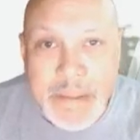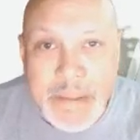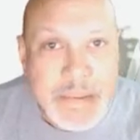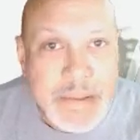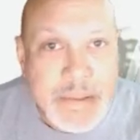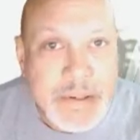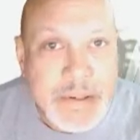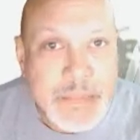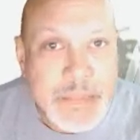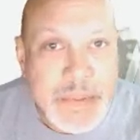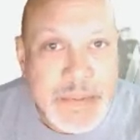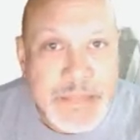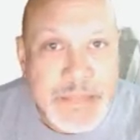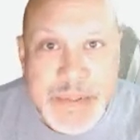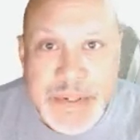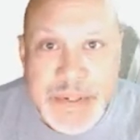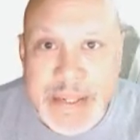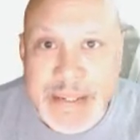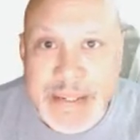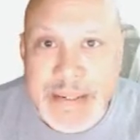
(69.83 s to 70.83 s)
Then you'll be
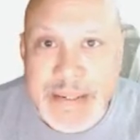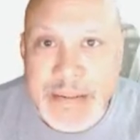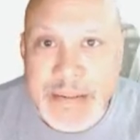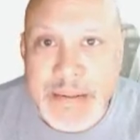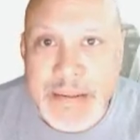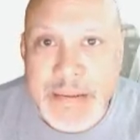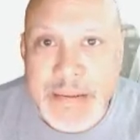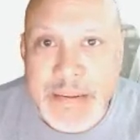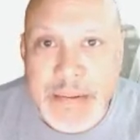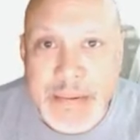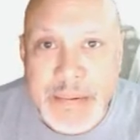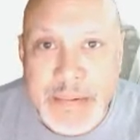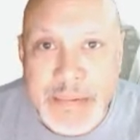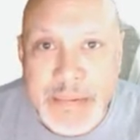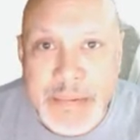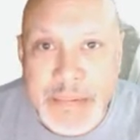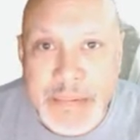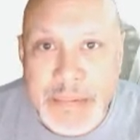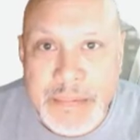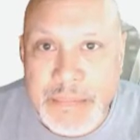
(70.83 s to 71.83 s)
presented
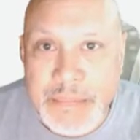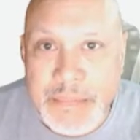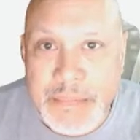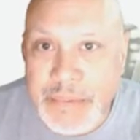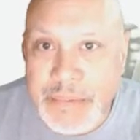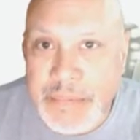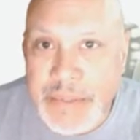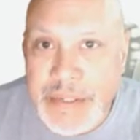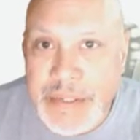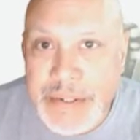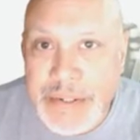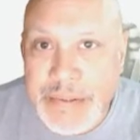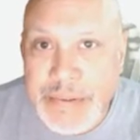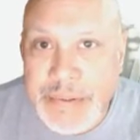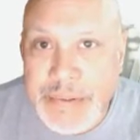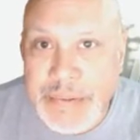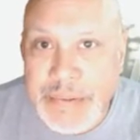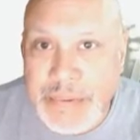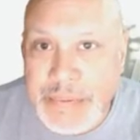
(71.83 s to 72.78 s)
with the wizard.